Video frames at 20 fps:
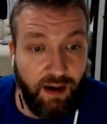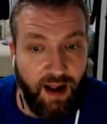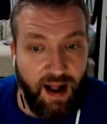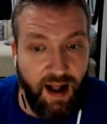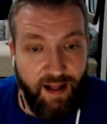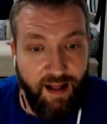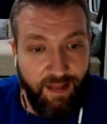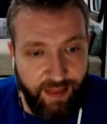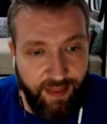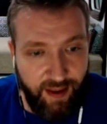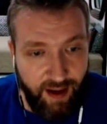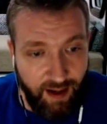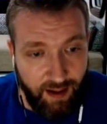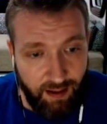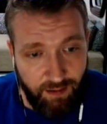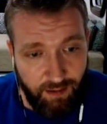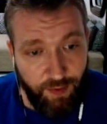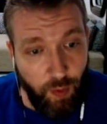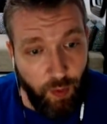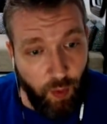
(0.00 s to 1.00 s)
and then
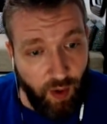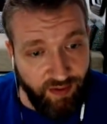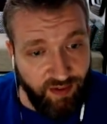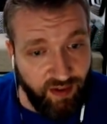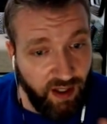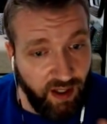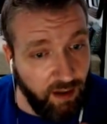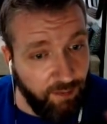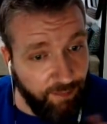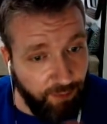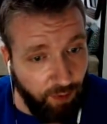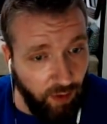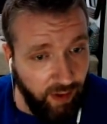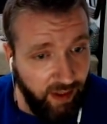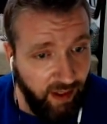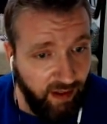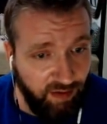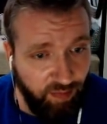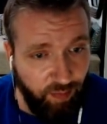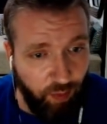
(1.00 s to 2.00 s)
if he wasn't going to fully
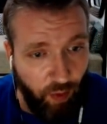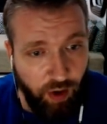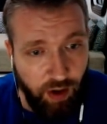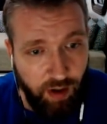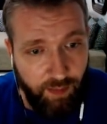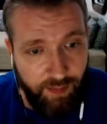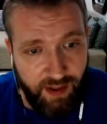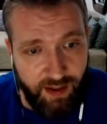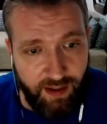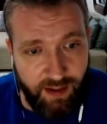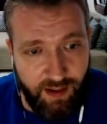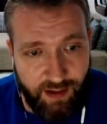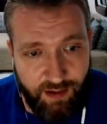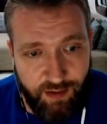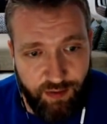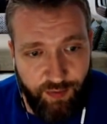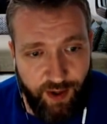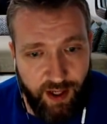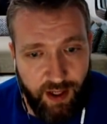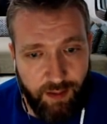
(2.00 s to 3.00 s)
explore them in
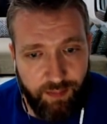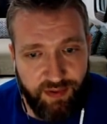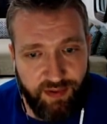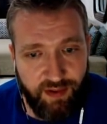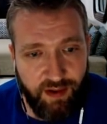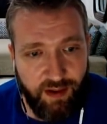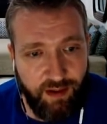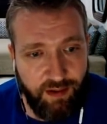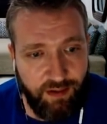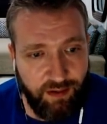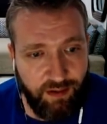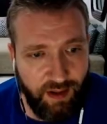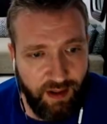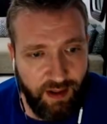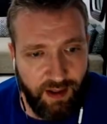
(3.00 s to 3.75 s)
his Venom series,